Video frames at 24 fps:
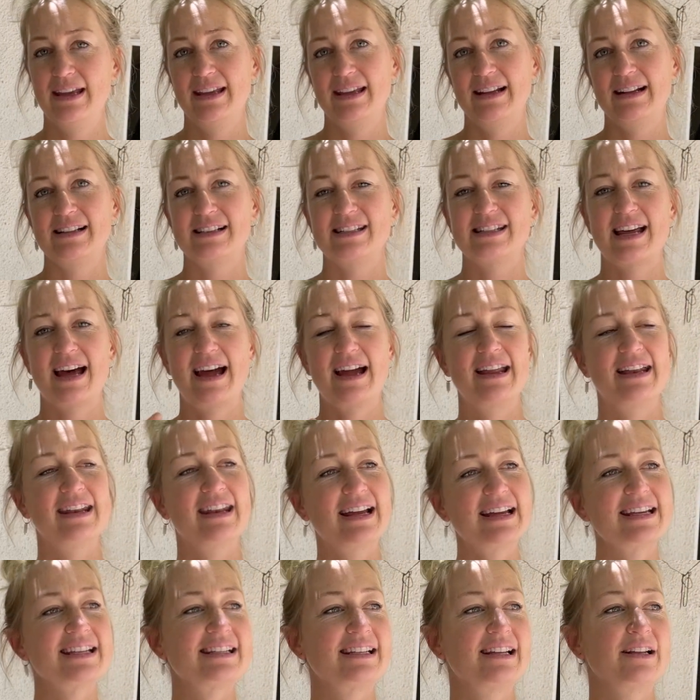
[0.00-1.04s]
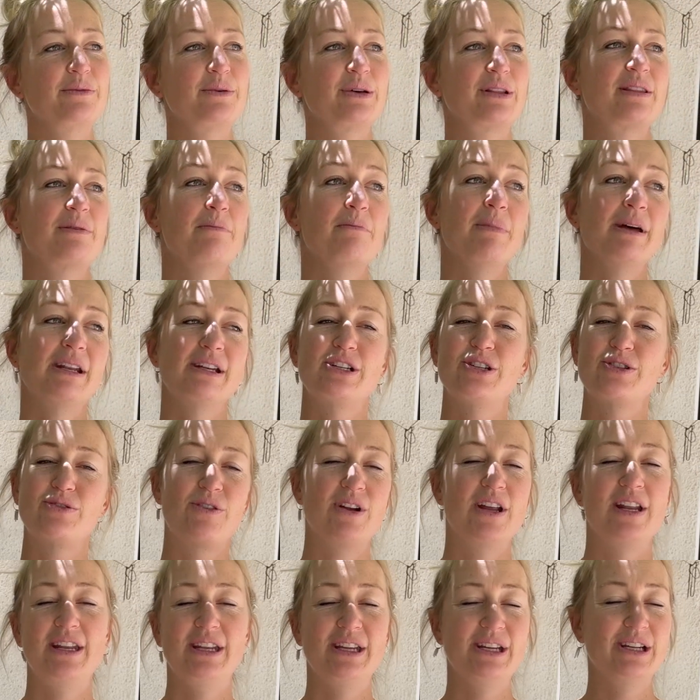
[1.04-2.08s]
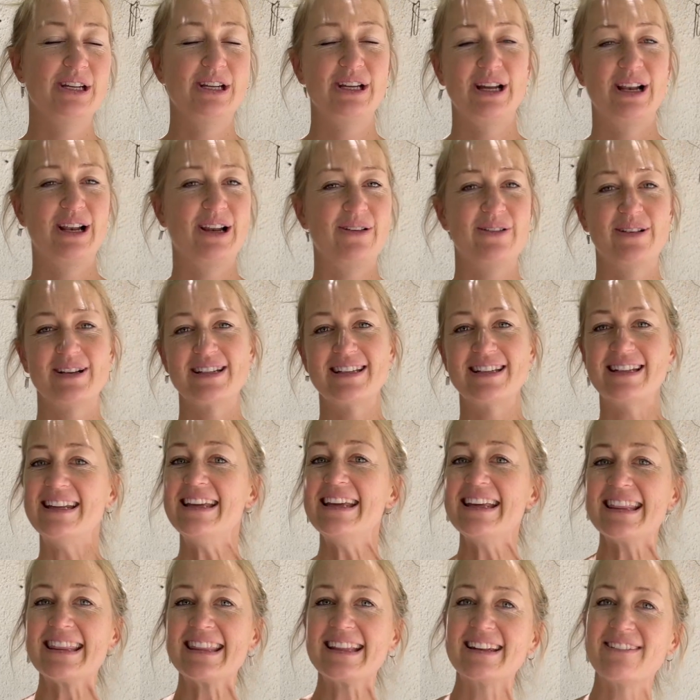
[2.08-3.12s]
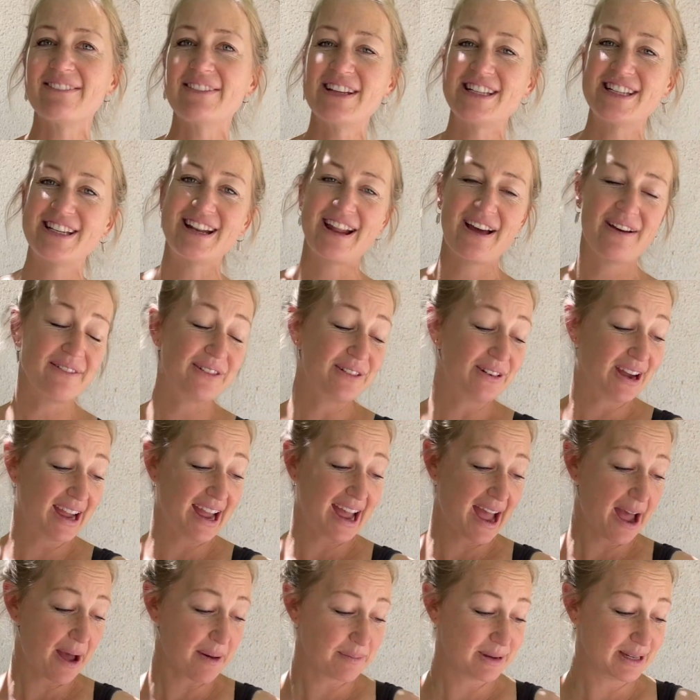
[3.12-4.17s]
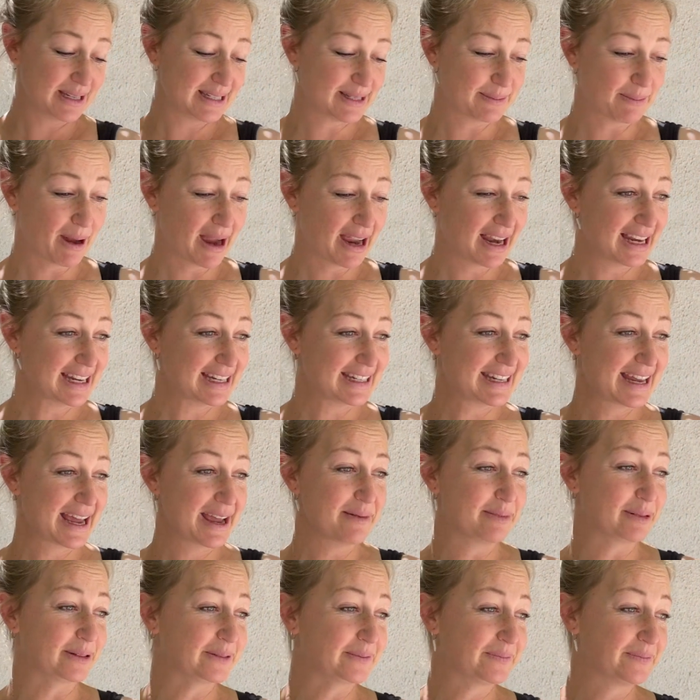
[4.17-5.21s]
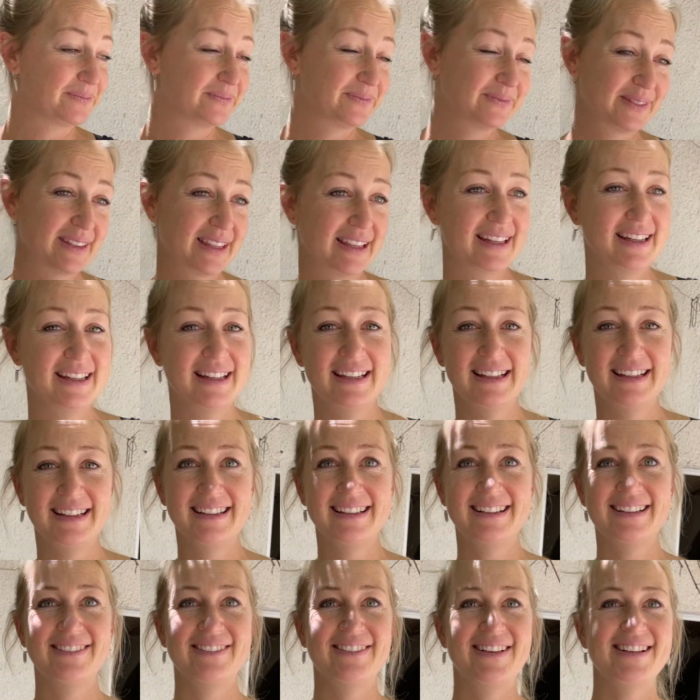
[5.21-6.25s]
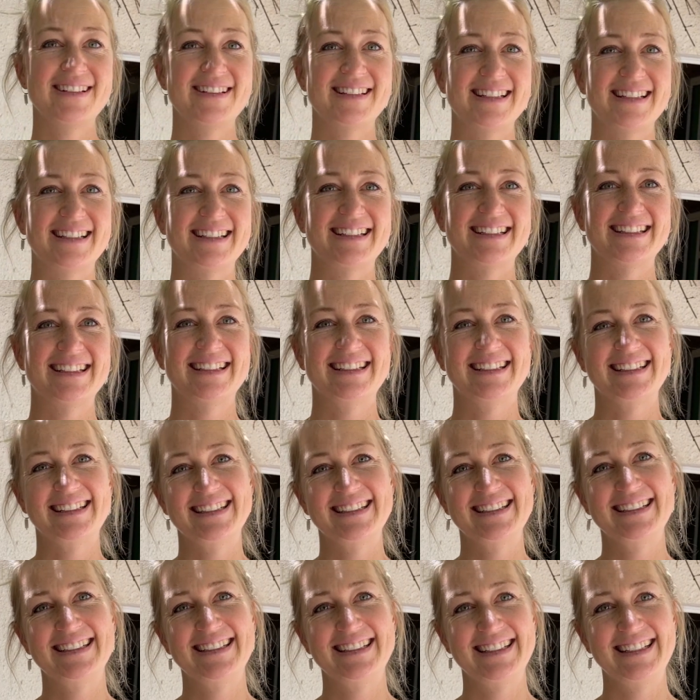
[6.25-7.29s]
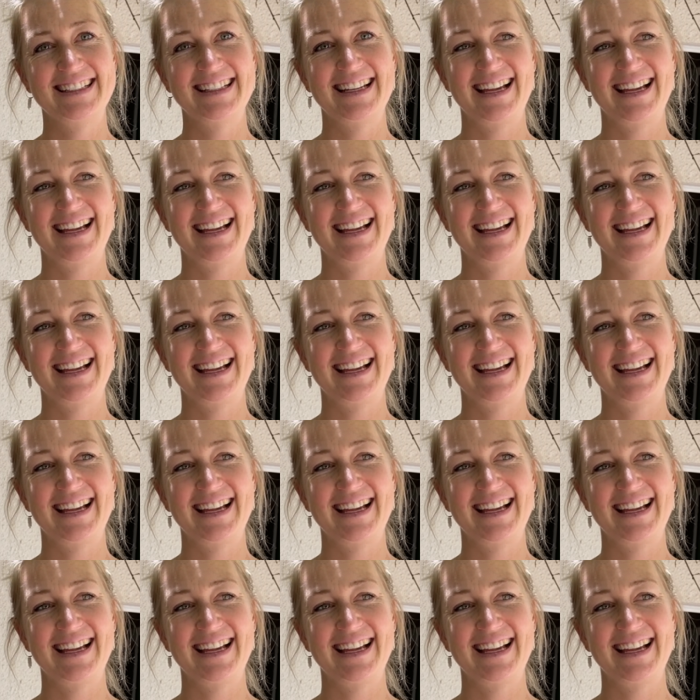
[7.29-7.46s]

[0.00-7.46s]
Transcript: It'll tie in nicely with the Mediterranean yellow underneath, and we should have quite a happy, smiley table. That'd be lovely. I can, I can already picture it.